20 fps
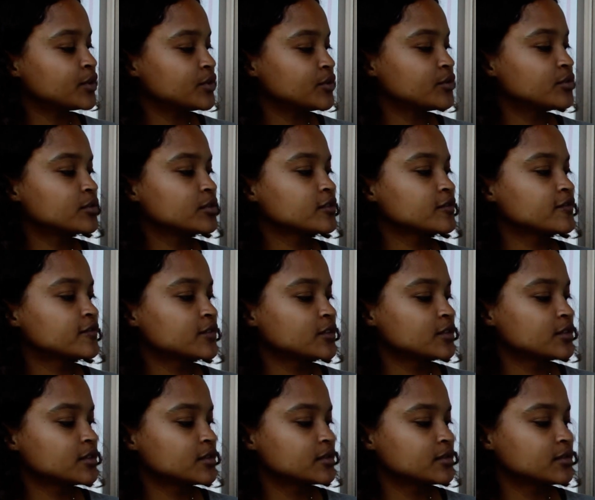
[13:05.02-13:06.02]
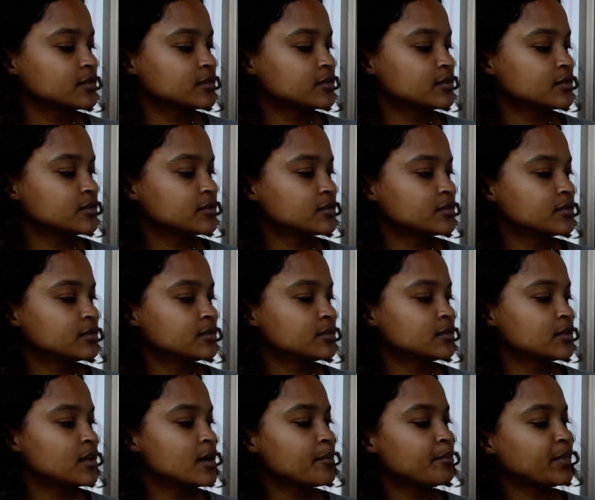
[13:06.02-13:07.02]
Beautiful
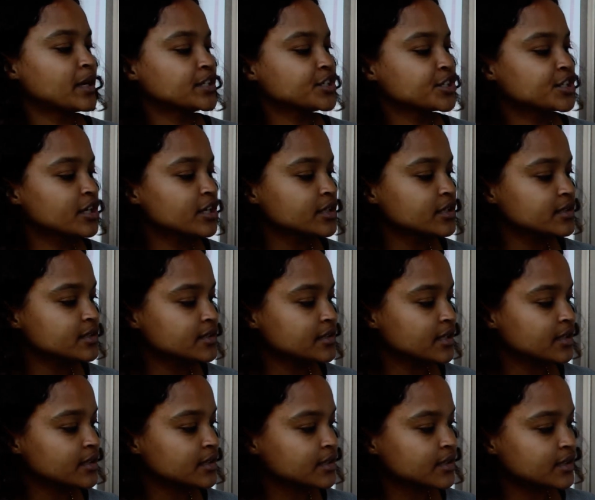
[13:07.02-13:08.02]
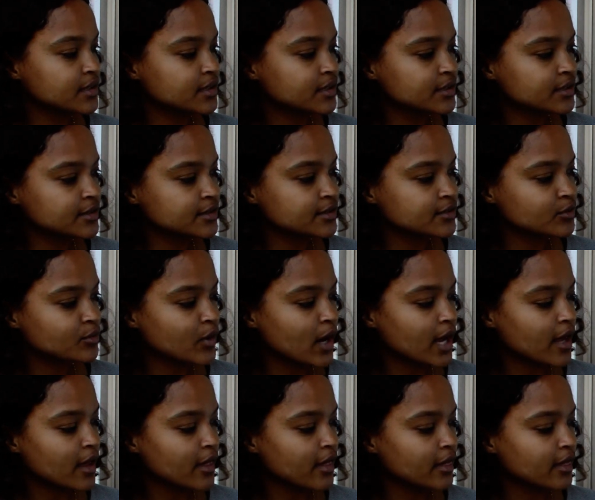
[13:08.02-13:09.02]
by Sharon Dennis
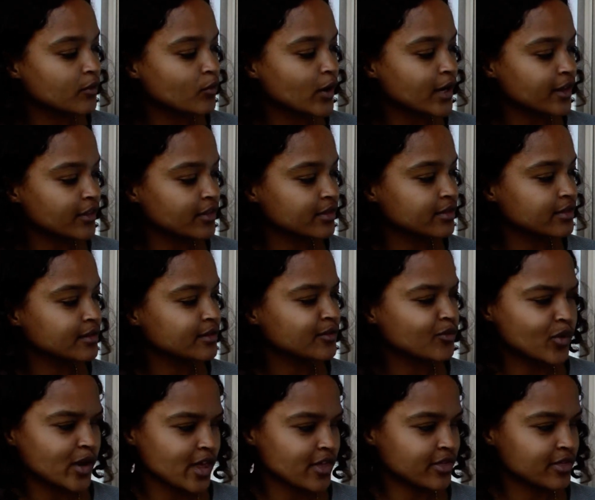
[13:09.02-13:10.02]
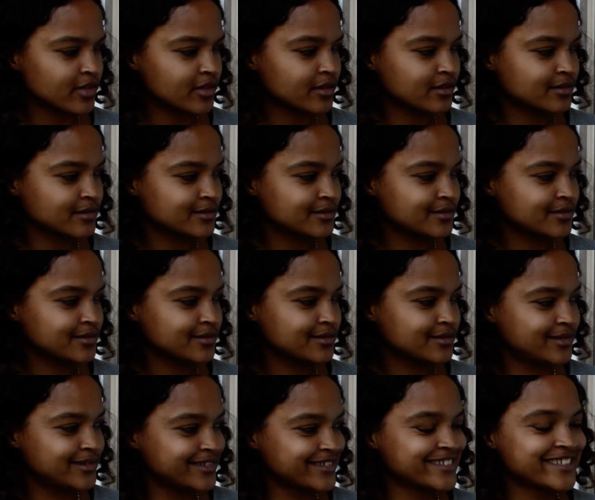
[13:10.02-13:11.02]
Wyeth.
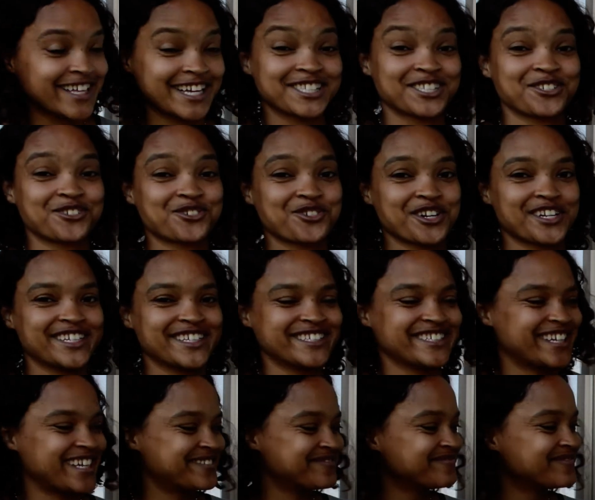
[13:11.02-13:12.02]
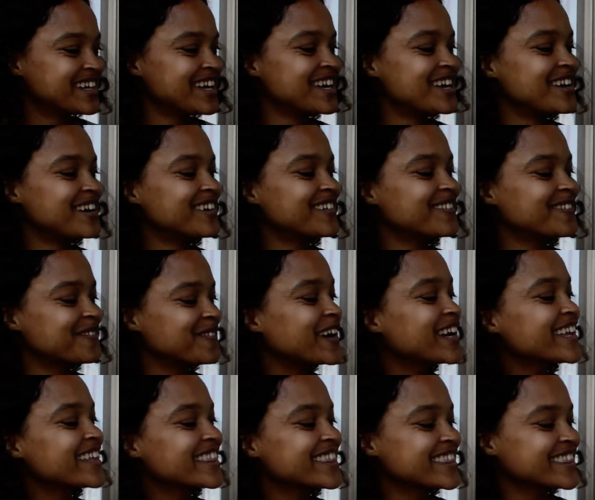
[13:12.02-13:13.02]
That's a tricky name. Wyeth.